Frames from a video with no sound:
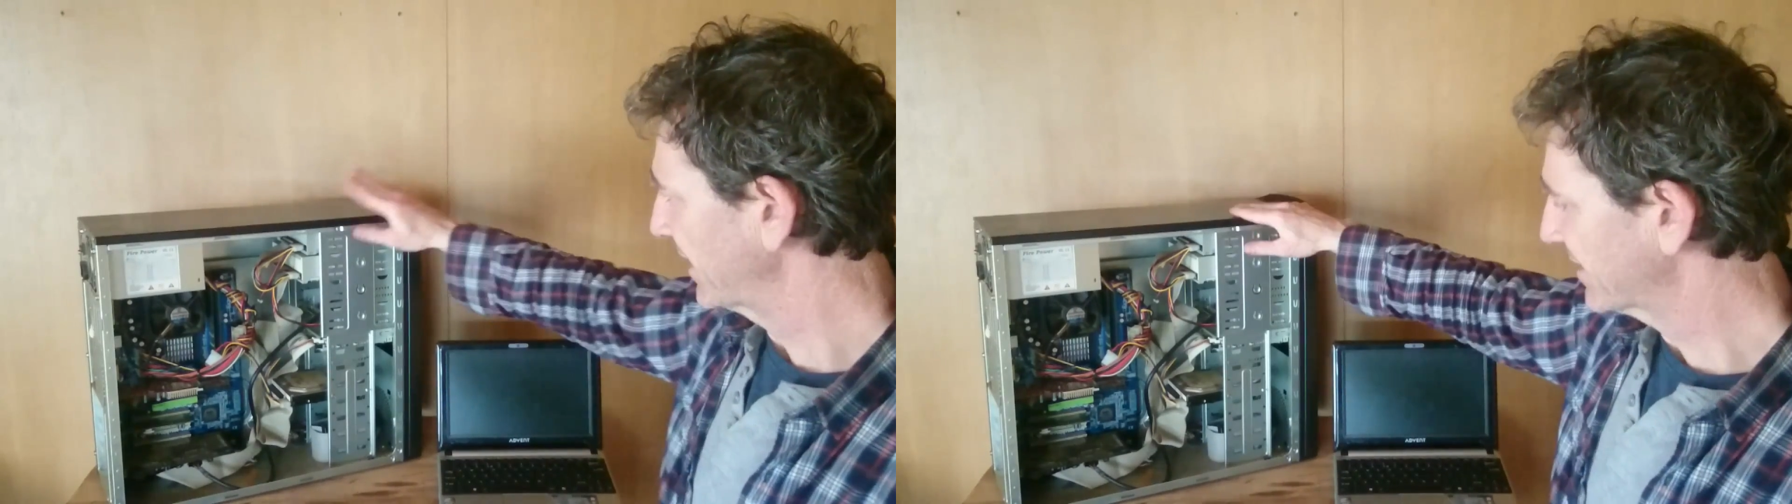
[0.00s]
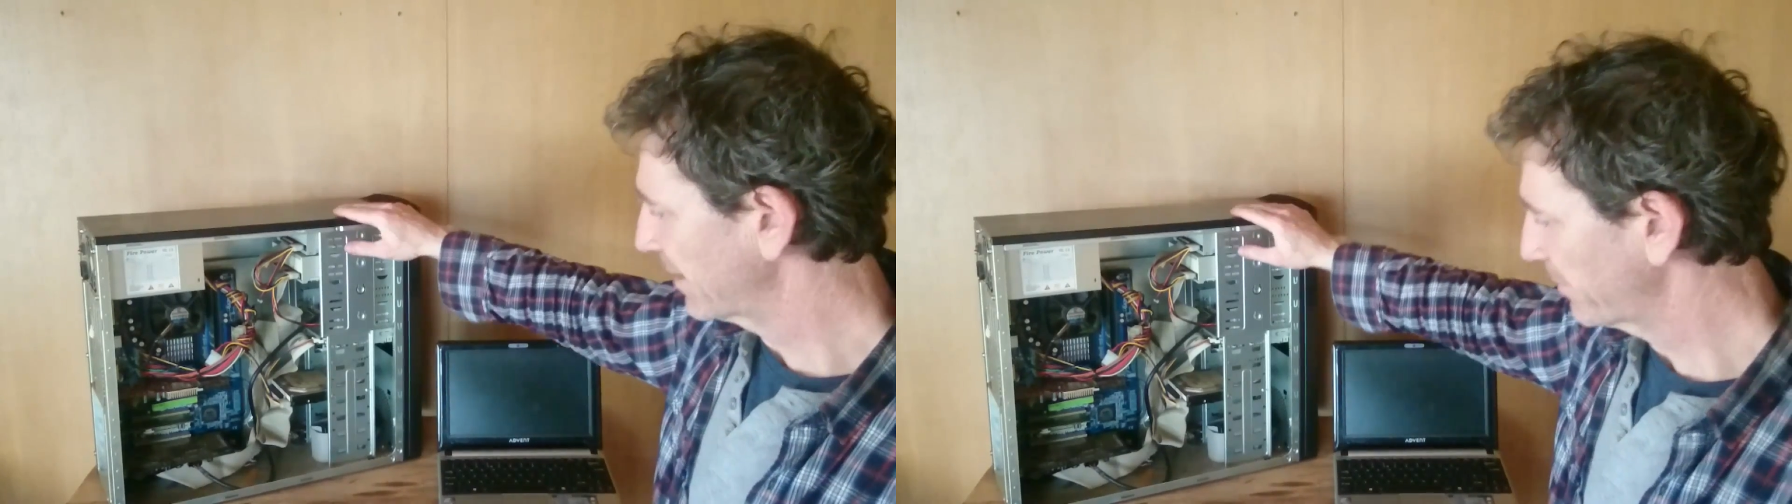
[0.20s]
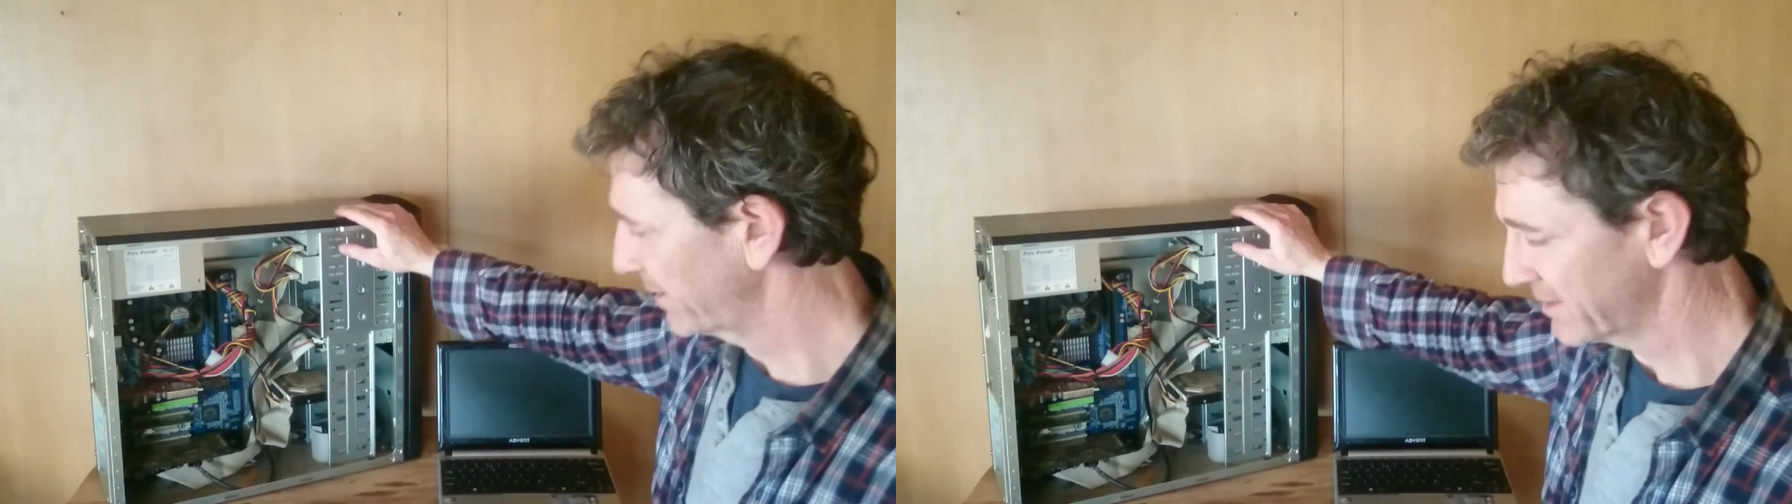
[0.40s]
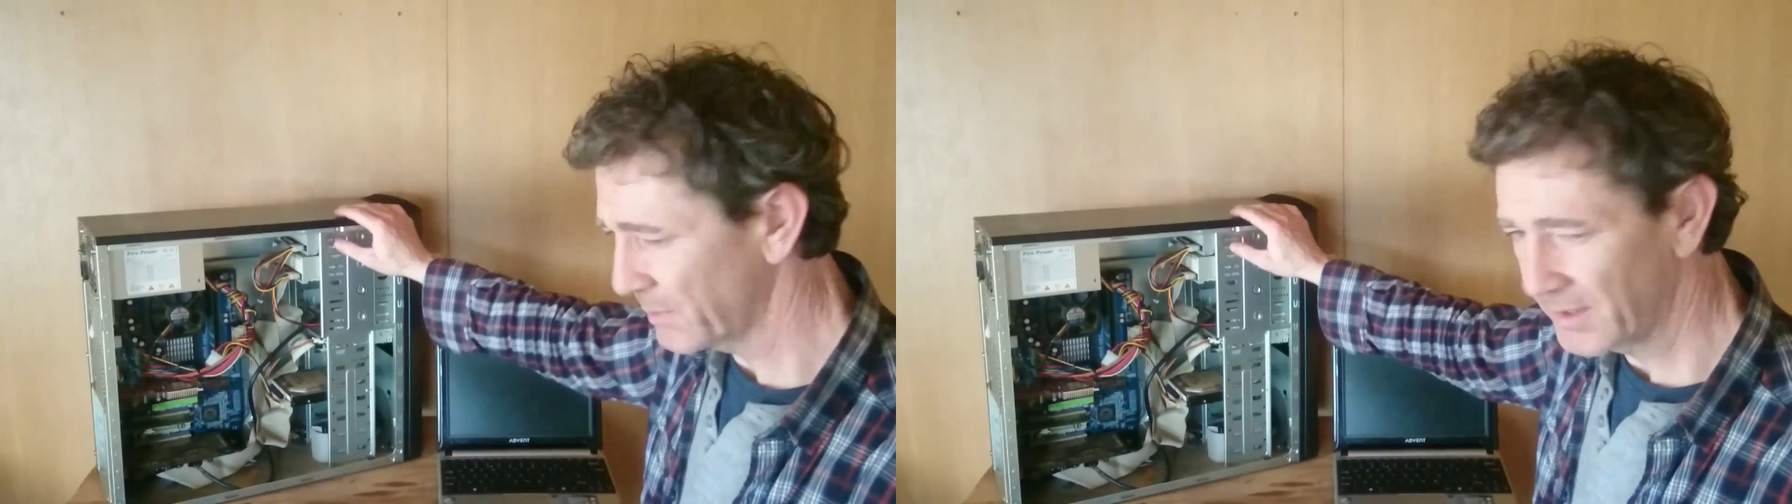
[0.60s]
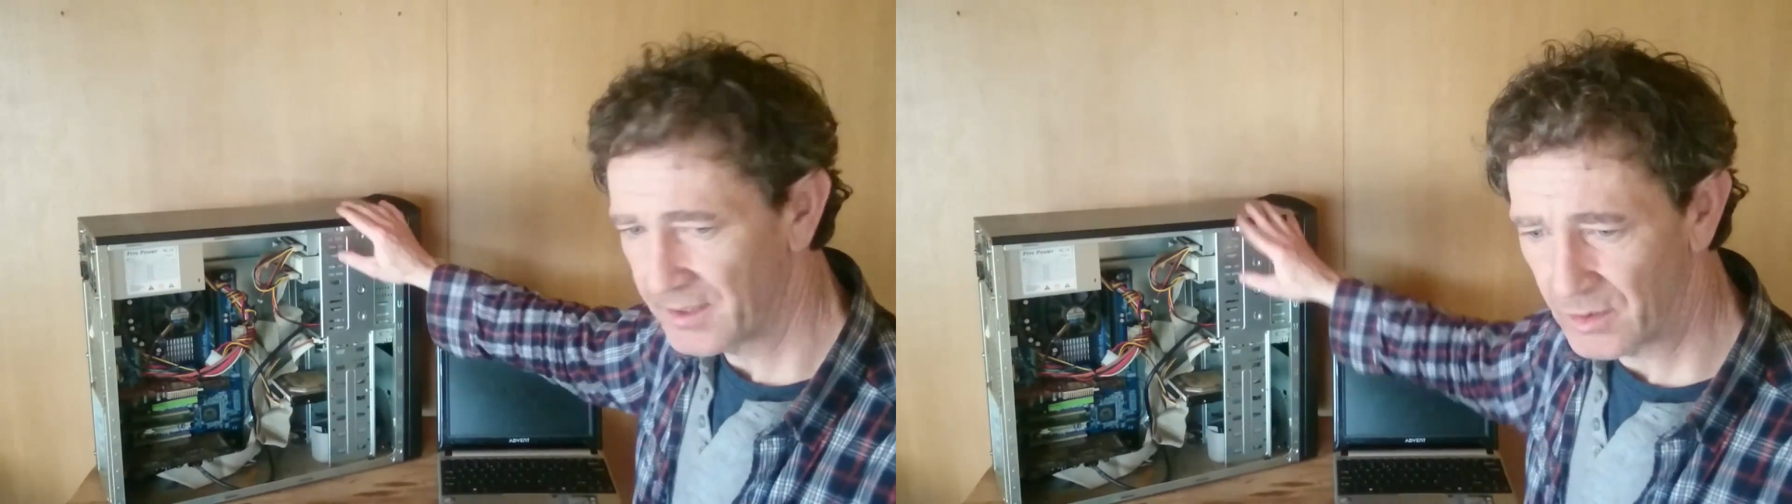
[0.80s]
desktop is the
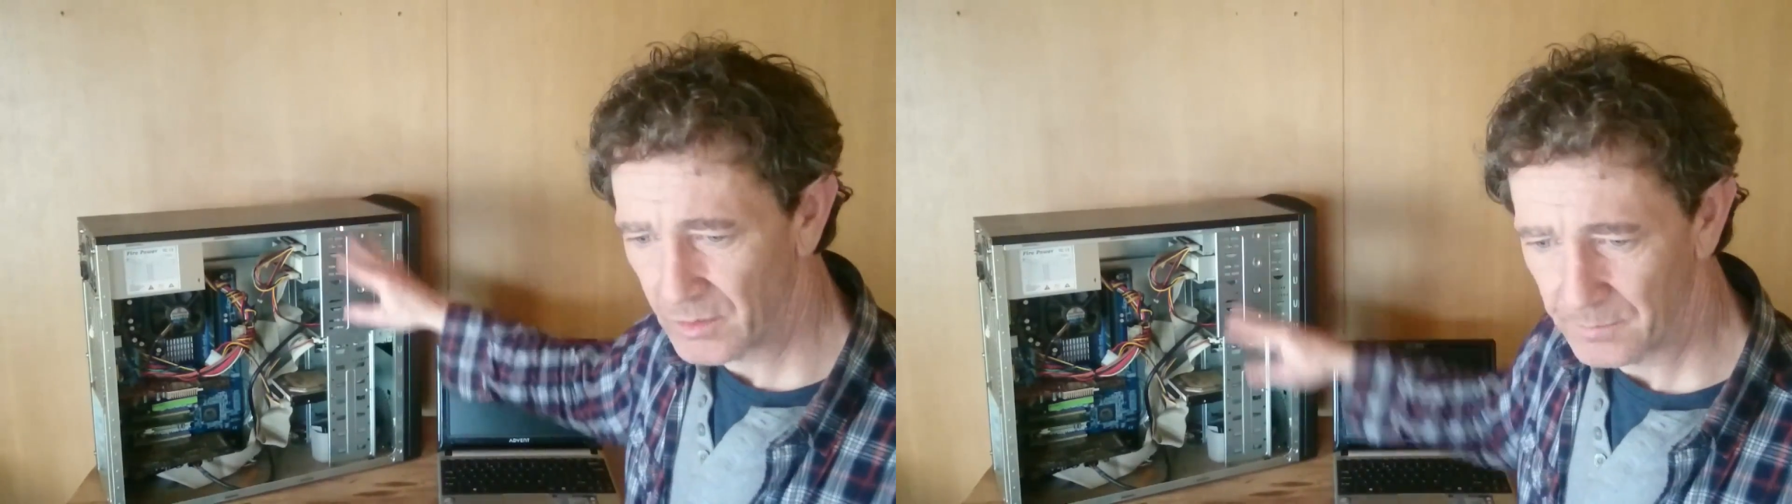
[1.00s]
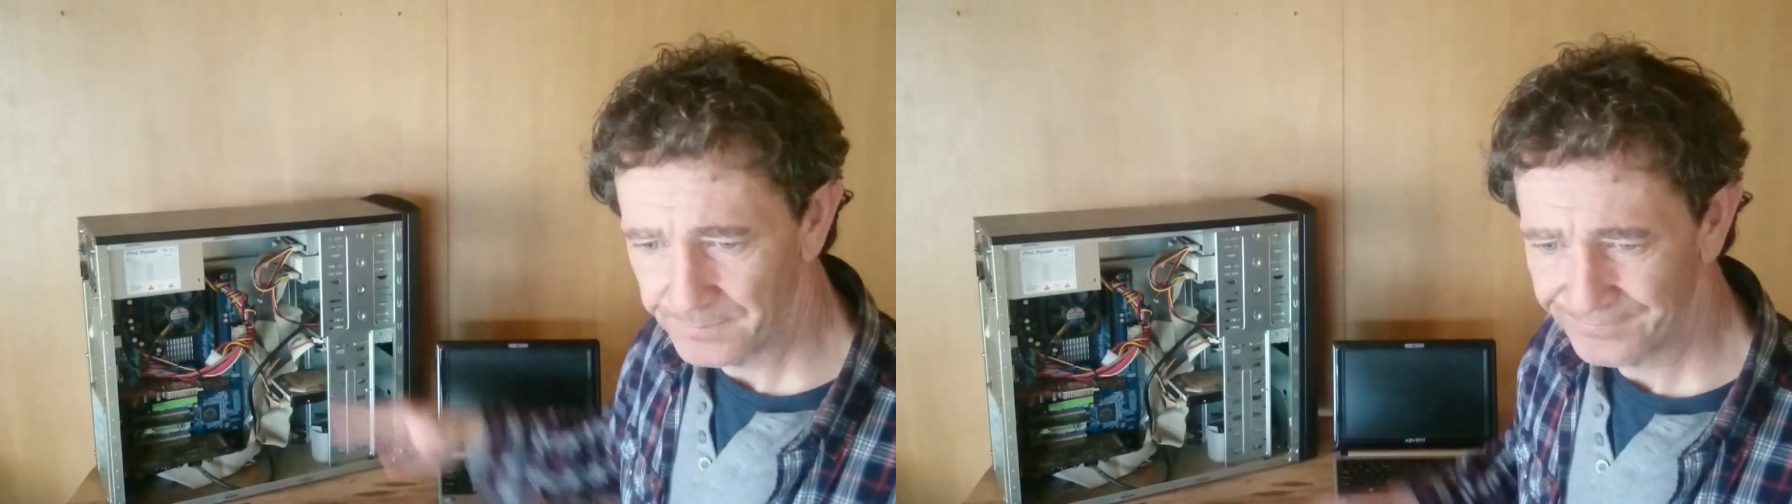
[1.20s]
way to go.